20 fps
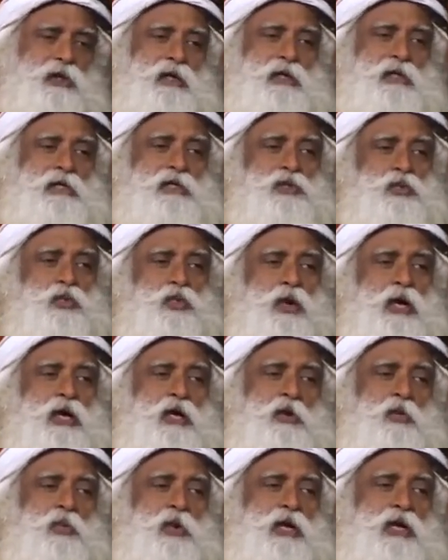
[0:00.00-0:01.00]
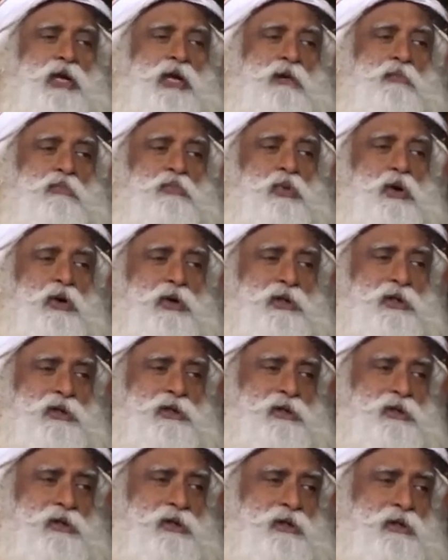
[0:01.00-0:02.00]
it's very, very
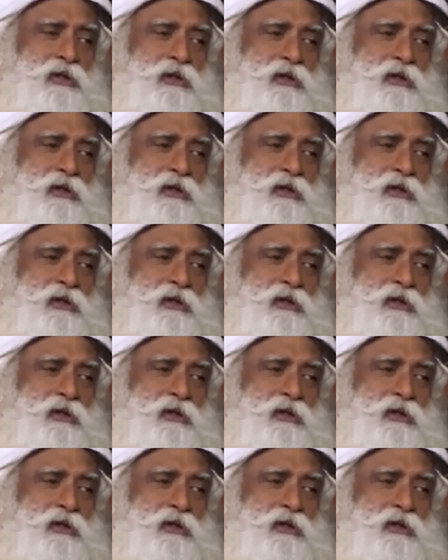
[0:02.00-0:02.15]
important